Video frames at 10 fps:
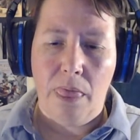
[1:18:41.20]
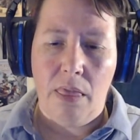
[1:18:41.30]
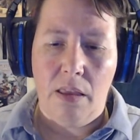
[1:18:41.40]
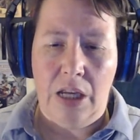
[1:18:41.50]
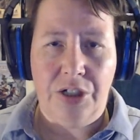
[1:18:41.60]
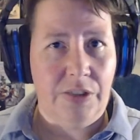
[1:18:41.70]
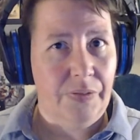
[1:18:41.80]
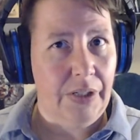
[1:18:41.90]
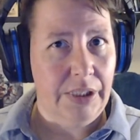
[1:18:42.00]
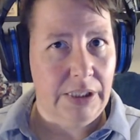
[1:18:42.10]
and just
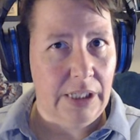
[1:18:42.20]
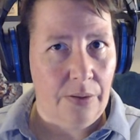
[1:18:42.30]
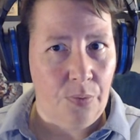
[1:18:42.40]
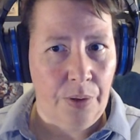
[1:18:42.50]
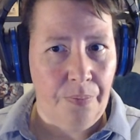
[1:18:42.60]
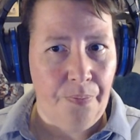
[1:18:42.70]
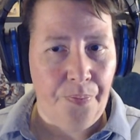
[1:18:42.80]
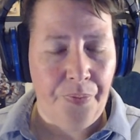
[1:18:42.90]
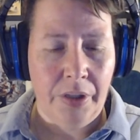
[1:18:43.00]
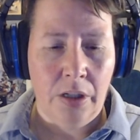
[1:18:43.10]
failed the second one.
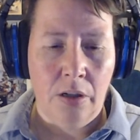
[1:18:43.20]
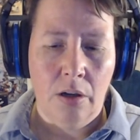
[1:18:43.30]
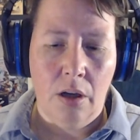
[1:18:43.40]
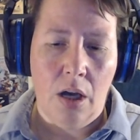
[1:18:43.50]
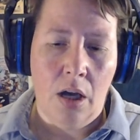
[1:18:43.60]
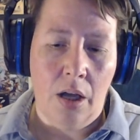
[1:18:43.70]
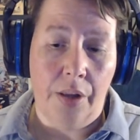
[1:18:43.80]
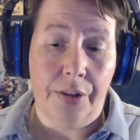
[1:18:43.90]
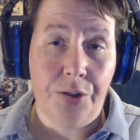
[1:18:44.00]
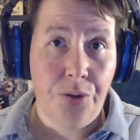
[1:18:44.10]

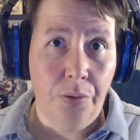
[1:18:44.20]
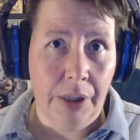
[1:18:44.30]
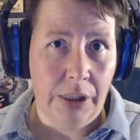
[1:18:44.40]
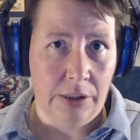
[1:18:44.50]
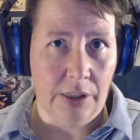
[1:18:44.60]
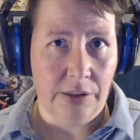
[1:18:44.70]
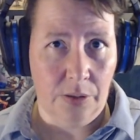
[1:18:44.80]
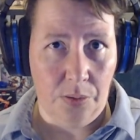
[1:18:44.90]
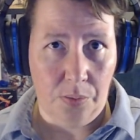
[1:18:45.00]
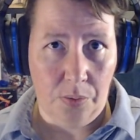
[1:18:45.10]
The druid is
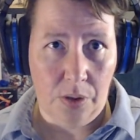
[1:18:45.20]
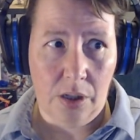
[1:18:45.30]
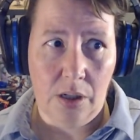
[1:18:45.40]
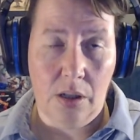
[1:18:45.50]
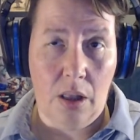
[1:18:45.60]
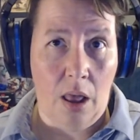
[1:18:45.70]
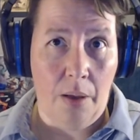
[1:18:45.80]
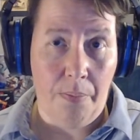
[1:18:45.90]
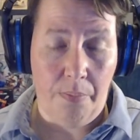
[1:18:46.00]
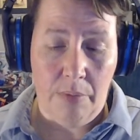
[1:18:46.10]
also
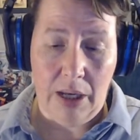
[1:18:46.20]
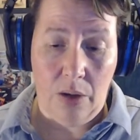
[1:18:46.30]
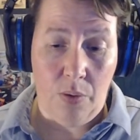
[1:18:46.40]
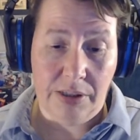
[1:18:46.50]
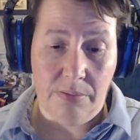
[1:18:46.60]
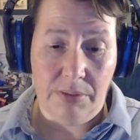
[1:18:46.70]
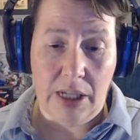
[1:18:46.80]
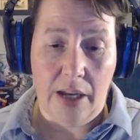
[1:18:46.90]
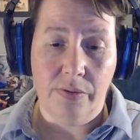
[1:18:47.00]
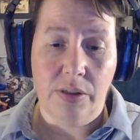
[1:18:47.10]
making wisdom
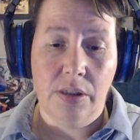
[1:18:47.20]
saves.